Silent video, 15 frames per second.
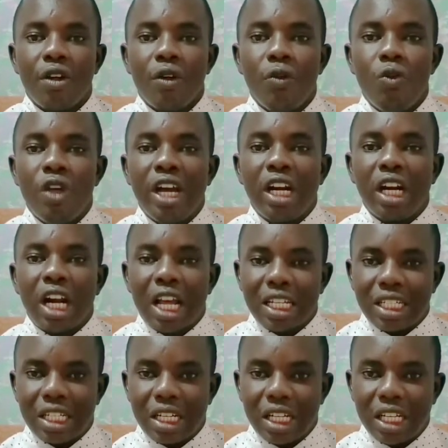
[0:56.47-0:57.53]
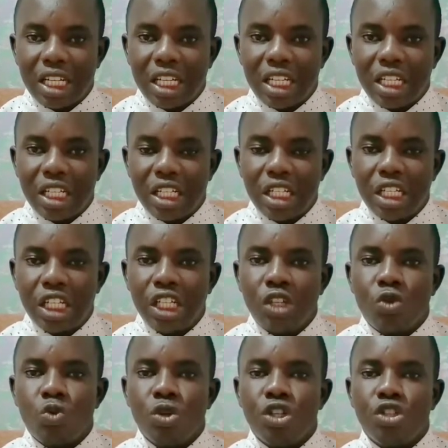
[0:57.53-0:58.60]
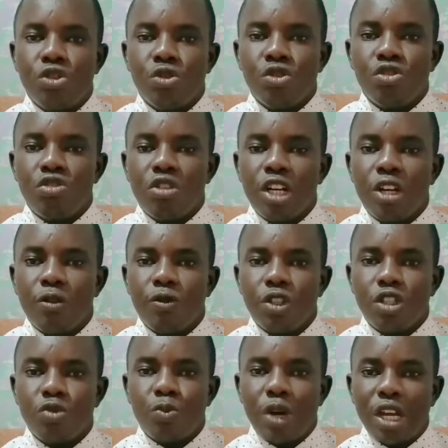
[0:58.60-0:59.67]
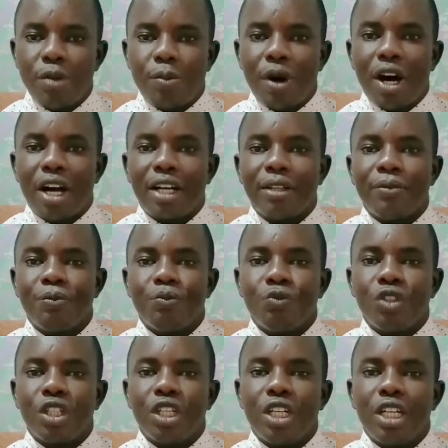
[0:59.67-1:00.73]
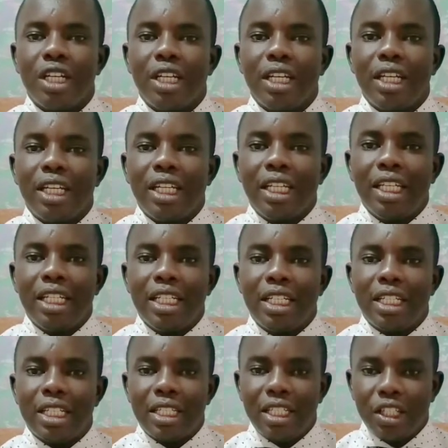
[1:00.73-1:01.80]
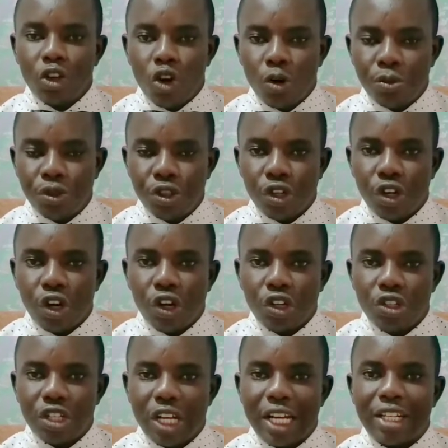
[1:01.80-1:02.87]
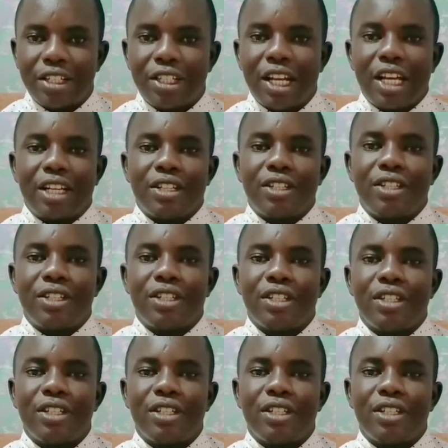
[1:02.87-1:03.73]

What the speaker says: Then lastly, in question 3 of this paper is the optional set text.